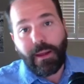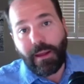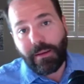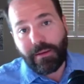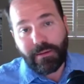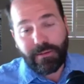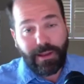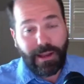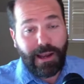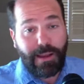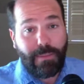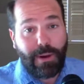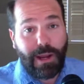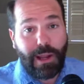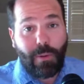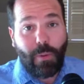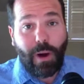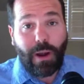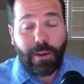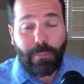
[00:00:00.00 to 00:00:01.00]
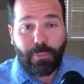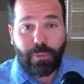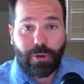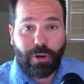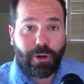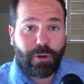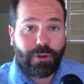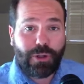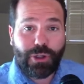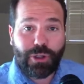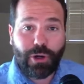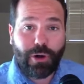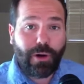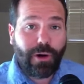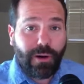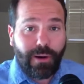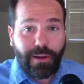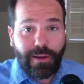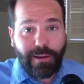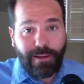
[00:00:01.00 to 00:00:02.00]
Does anybody want to produce
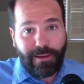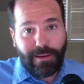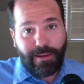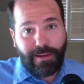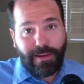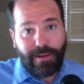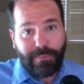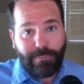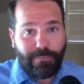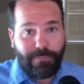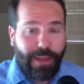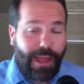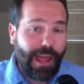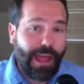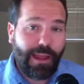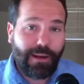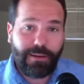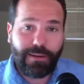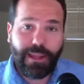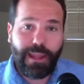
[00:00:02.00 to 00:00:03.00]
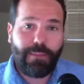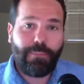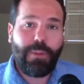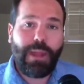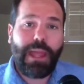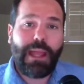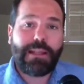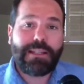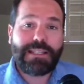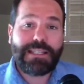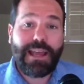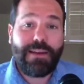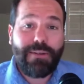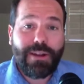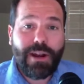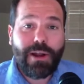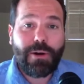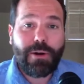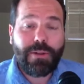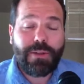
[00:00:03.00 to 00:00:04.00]
sugar? Man, to get paid
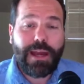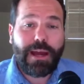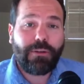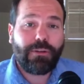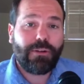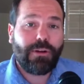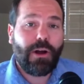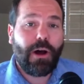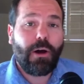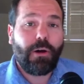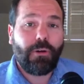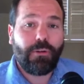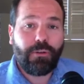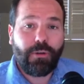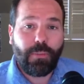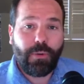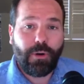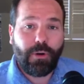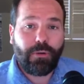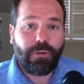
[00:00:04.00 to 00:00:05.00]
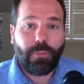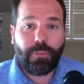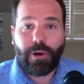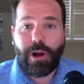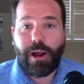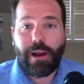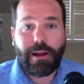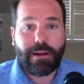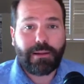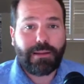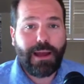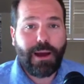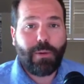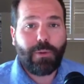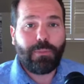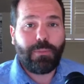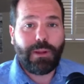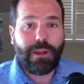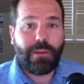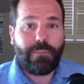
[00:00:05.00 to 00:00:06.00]
$700,000 to produce a product, that
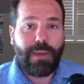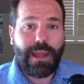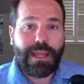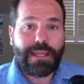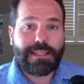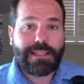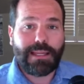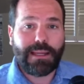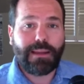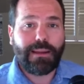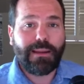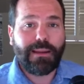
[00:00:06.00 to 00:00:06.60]
would be amazing.